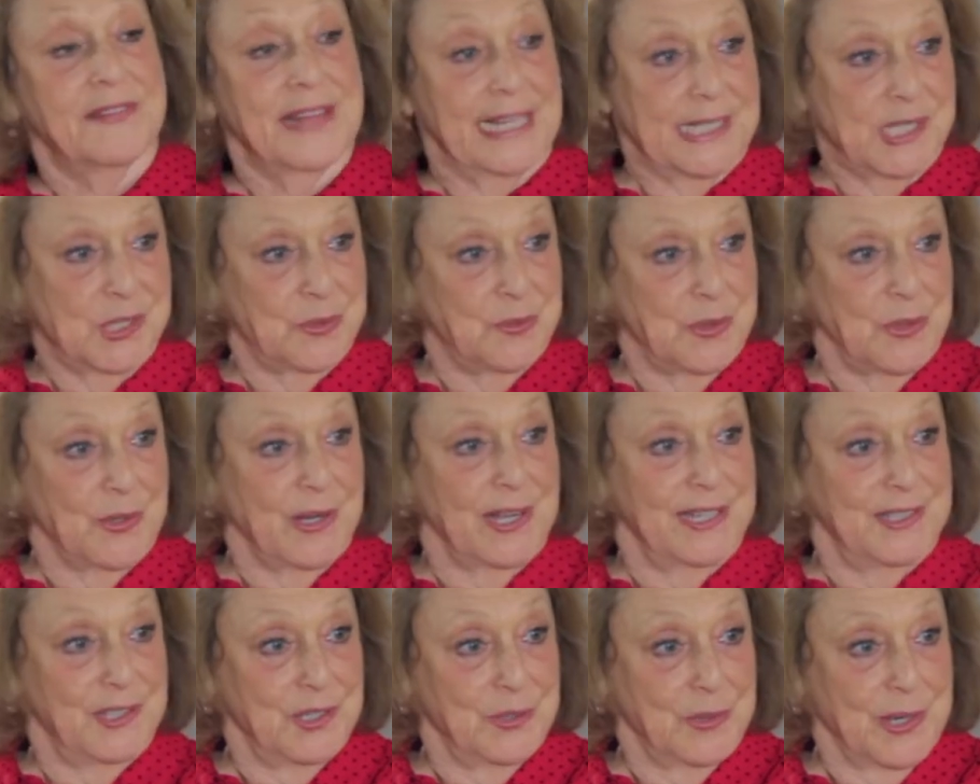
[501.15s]
That's where
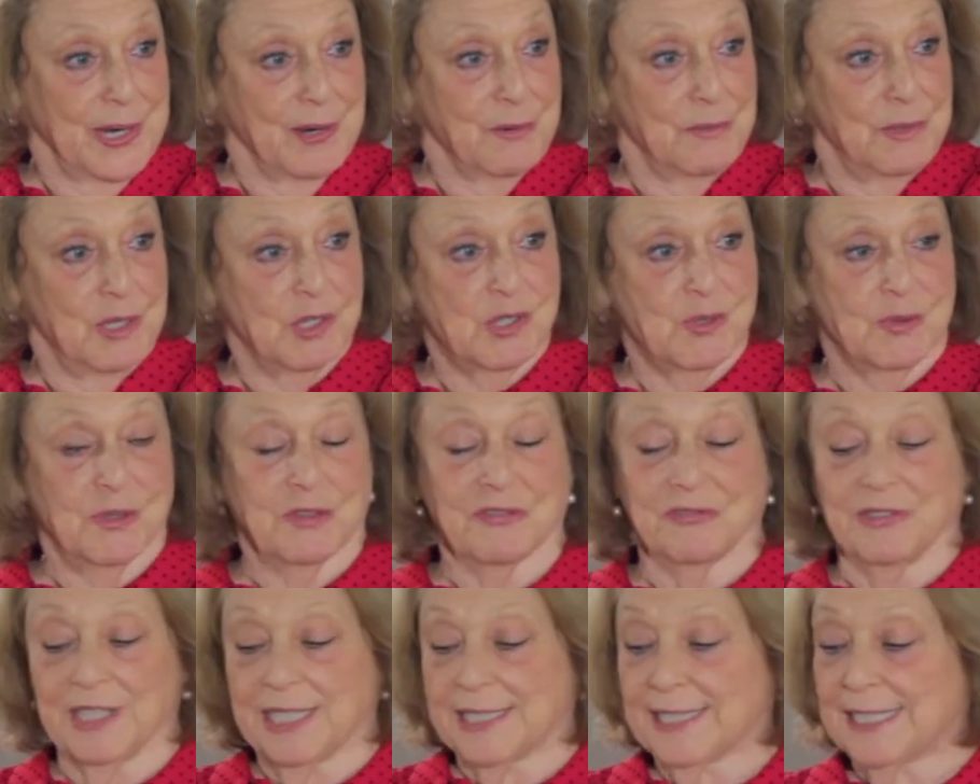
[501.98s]
I knew our mutual
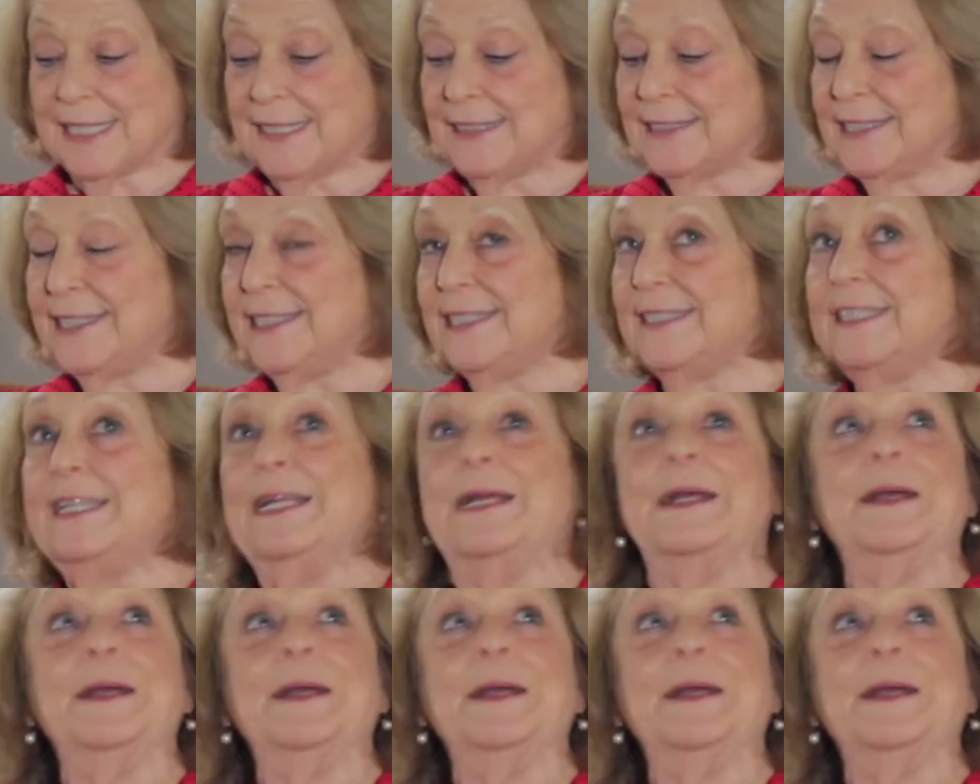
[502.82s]
friend Colleen.